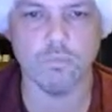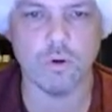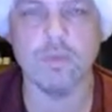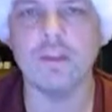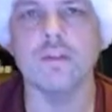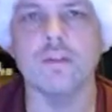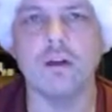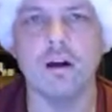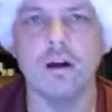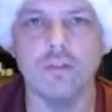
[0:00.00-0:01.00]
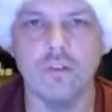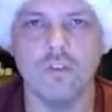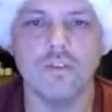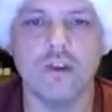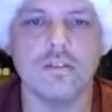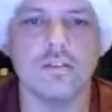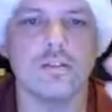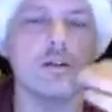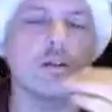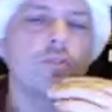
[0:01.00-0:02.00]
opinion of the device
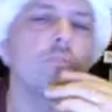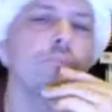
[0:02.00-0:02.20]
itself.